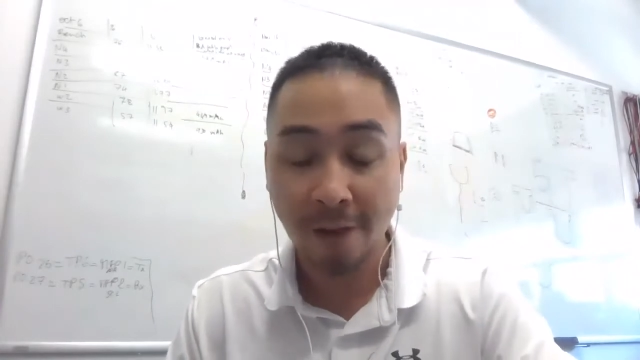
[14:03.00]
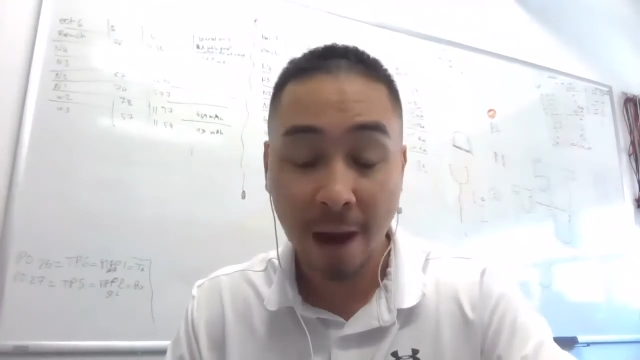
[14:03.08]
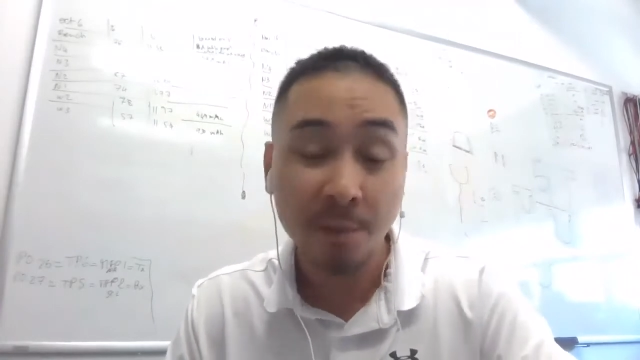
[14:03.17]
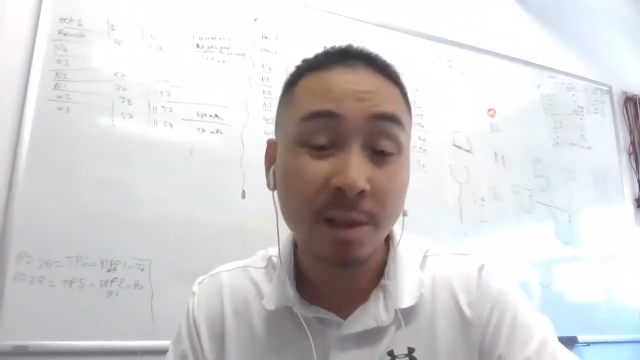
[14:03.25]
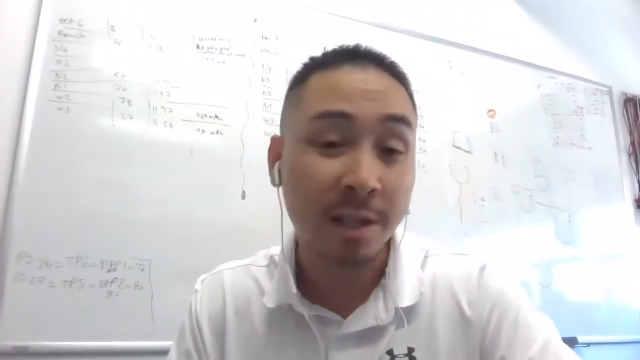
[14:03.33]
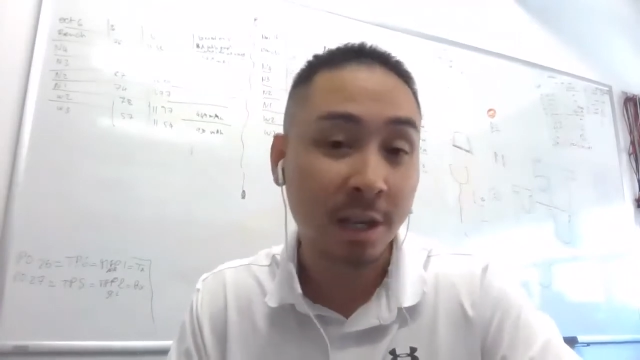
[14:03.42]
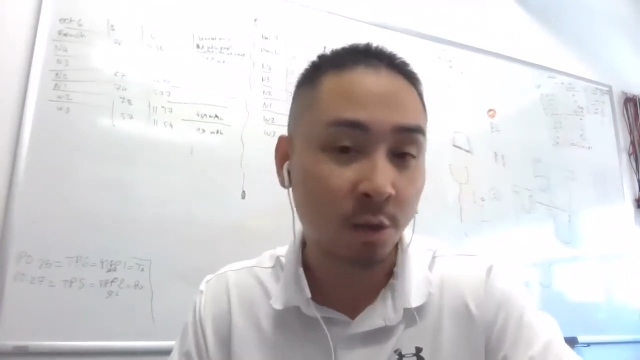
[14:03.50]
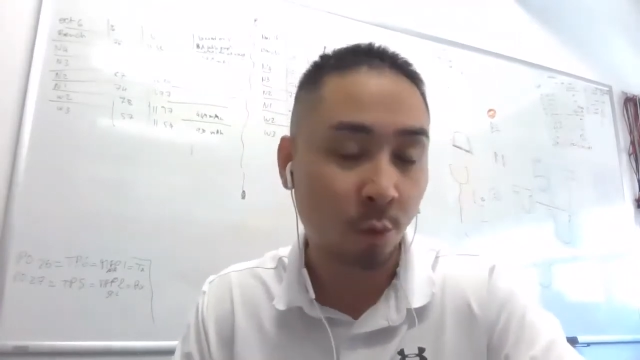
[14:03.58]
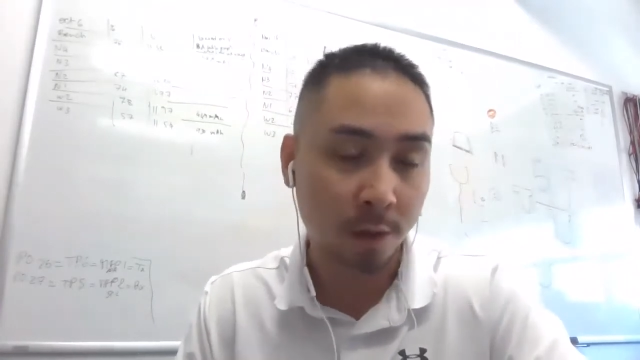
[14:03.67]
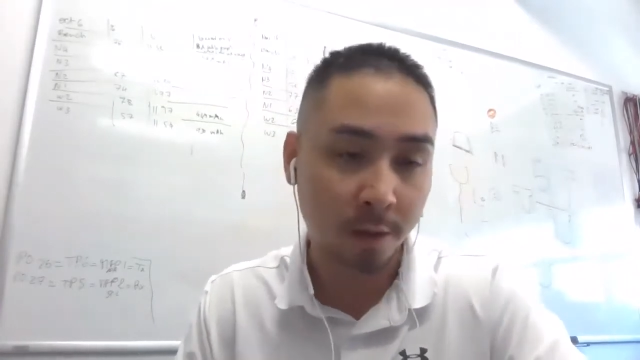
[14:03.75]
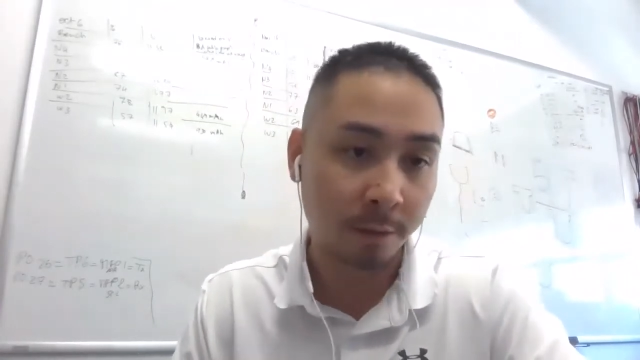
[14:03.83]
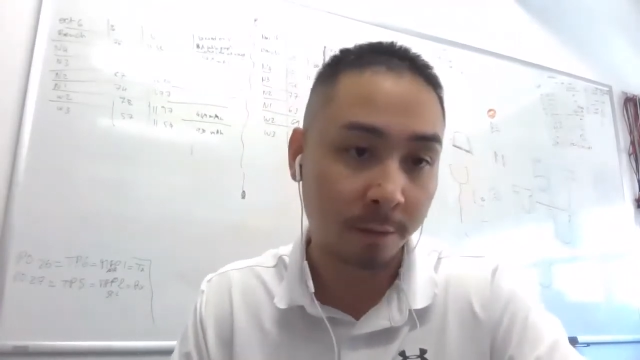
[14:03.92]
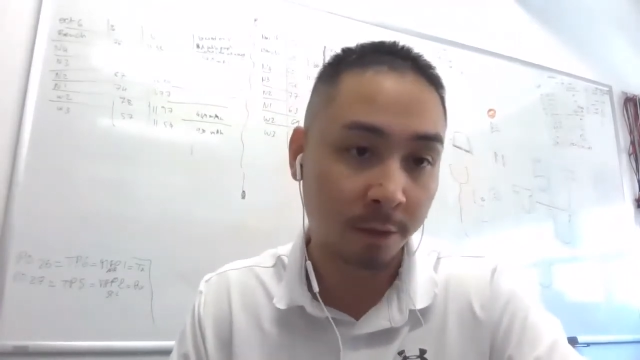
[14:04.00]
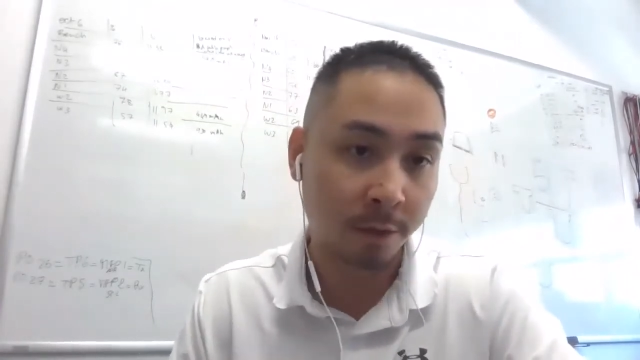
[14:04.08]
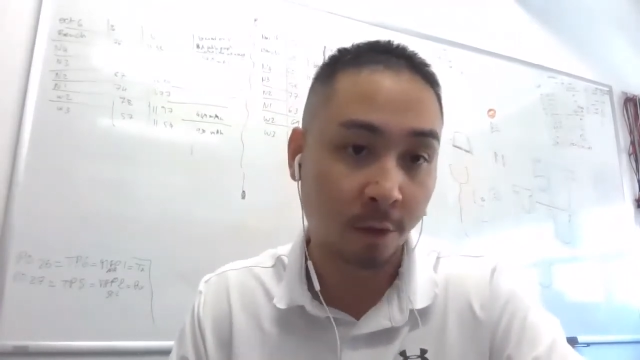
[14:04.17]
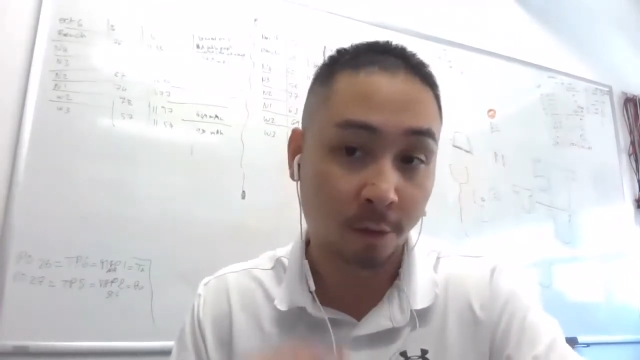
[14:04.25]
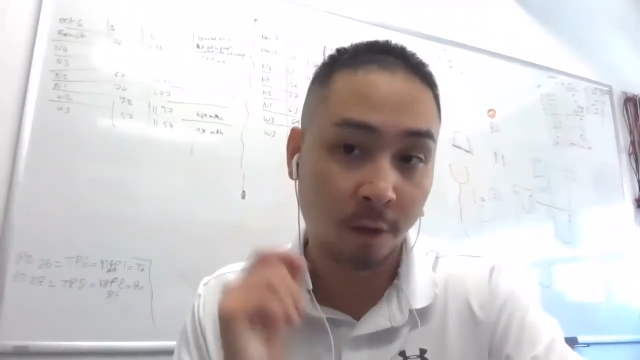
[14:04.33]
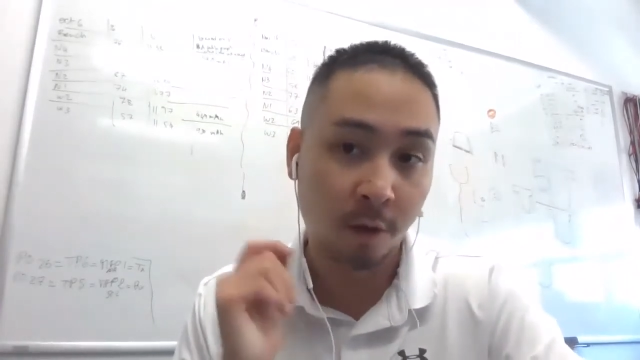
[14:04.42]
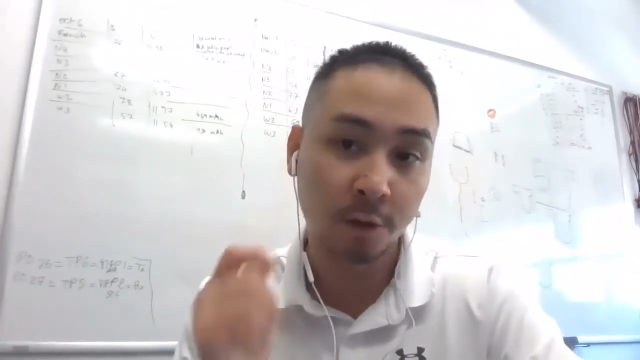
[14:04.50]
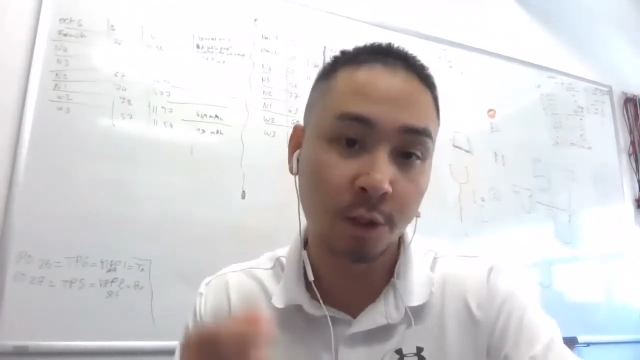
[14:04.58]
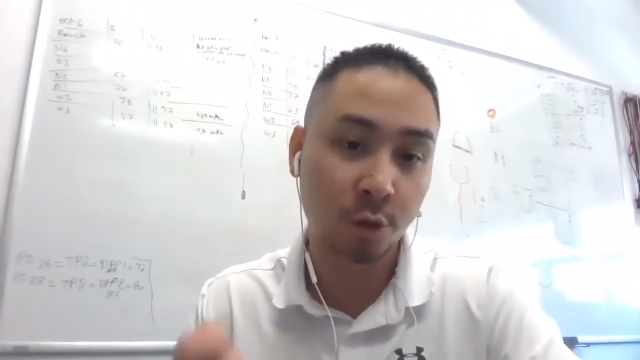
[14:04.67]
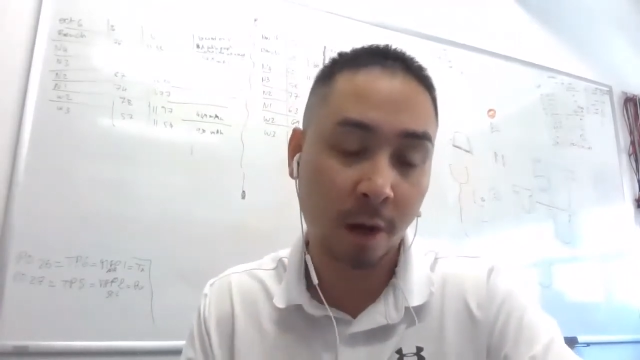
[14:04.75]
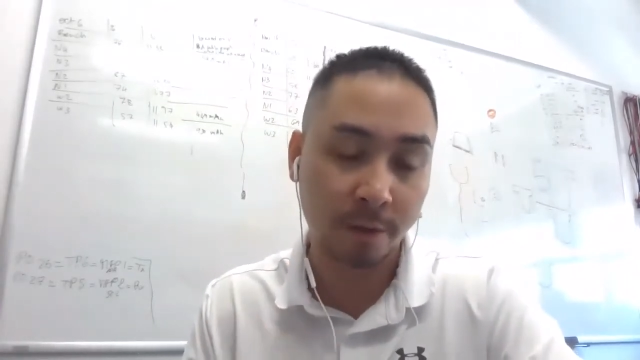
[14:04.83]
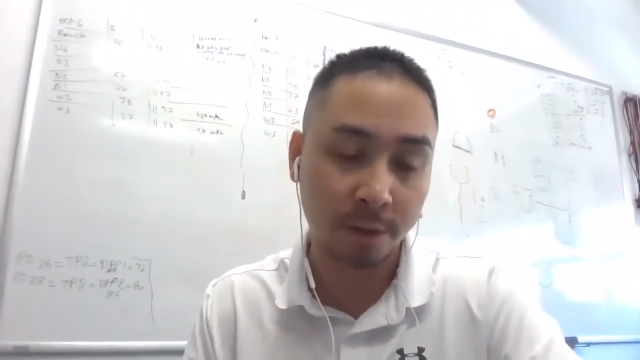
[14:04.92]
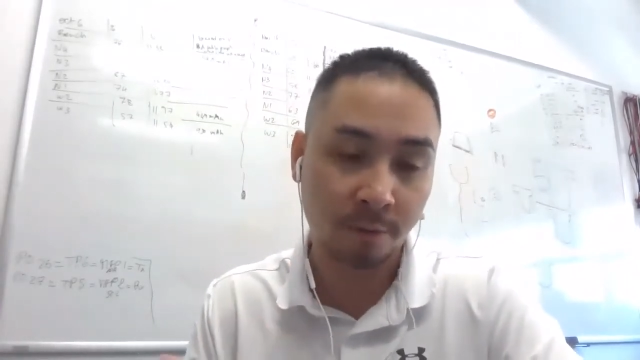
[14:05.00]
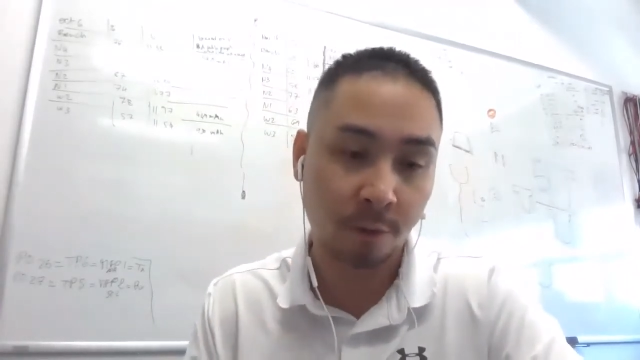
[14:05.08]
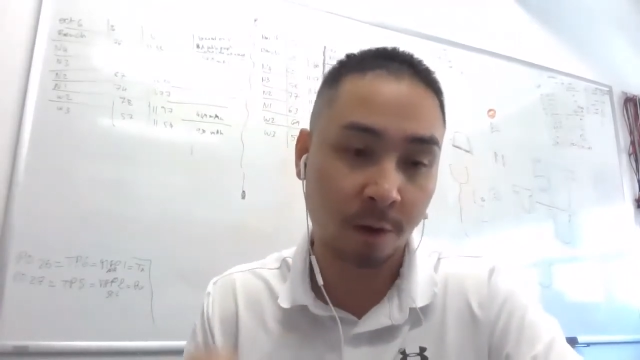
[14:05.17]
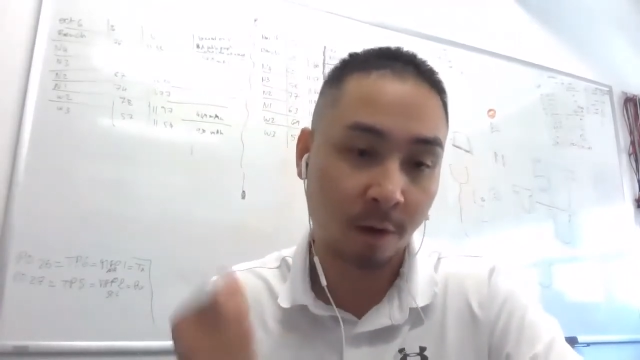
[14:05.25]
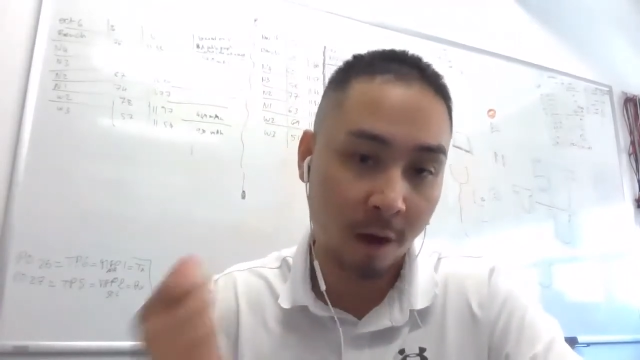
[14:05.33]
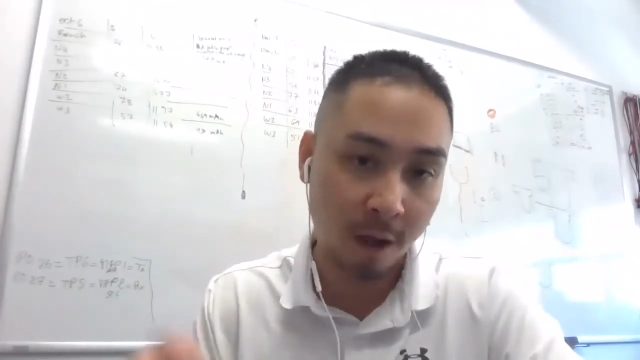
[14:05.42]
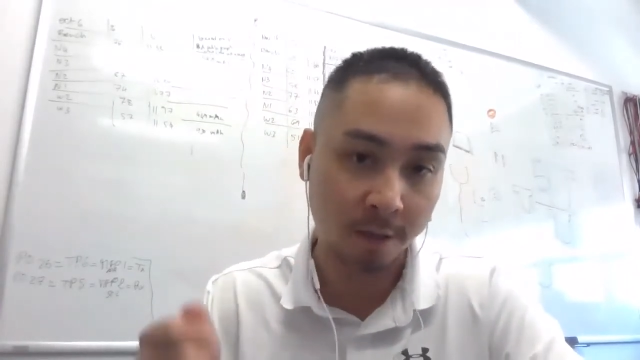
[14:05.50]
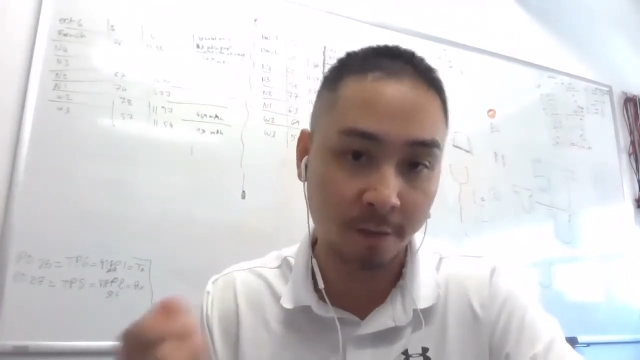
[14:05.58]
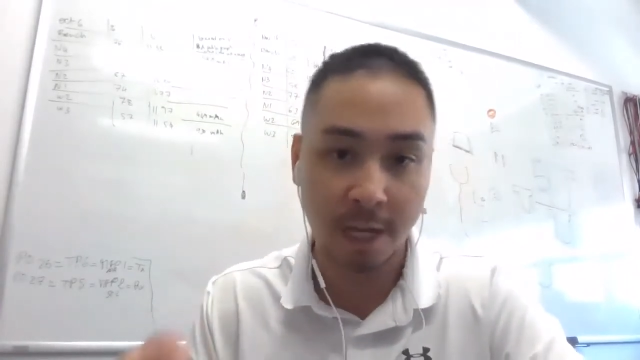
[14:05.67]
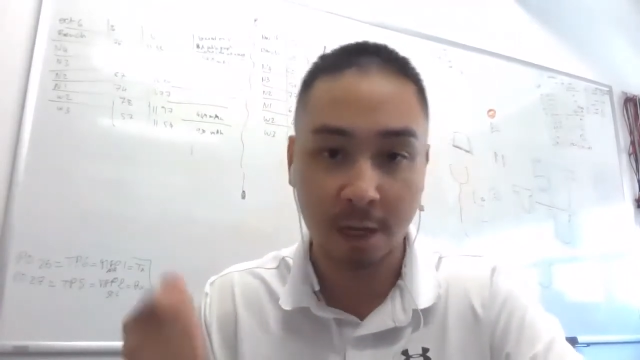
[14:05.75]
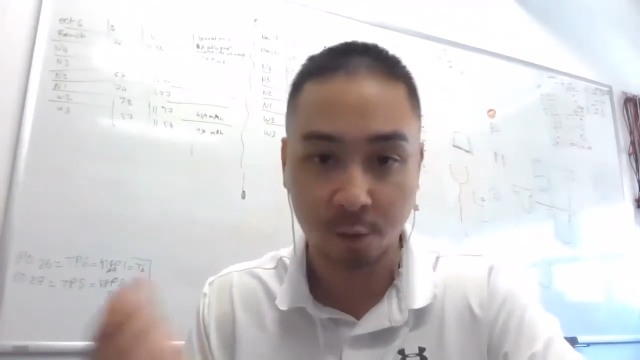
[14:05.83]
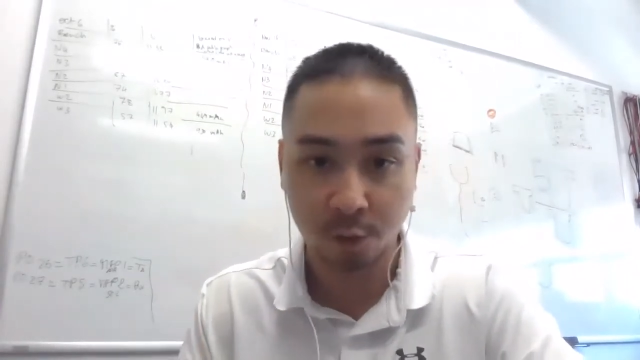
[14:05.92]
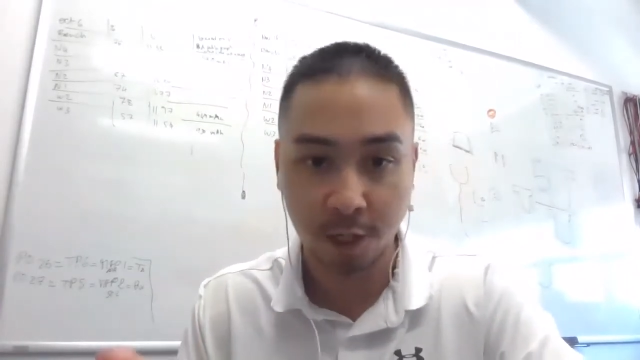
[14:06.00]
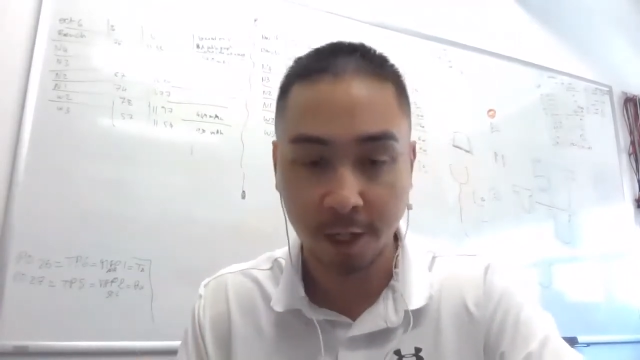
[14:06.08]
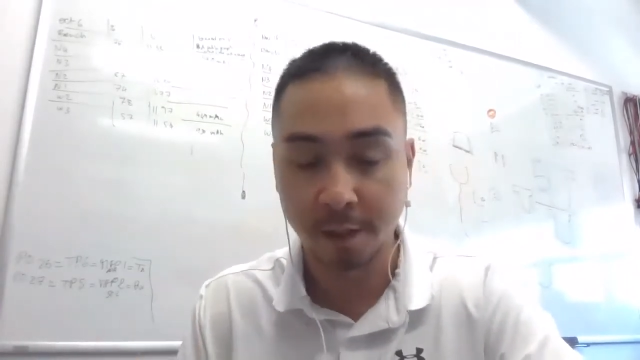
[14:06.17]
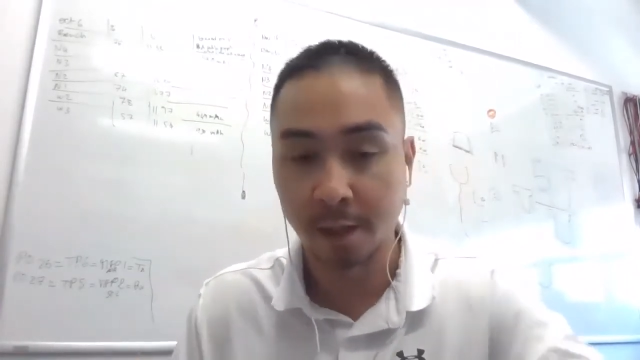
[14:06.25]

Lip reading: fabric is actually one of the largest drivers for the cost of the actual shade.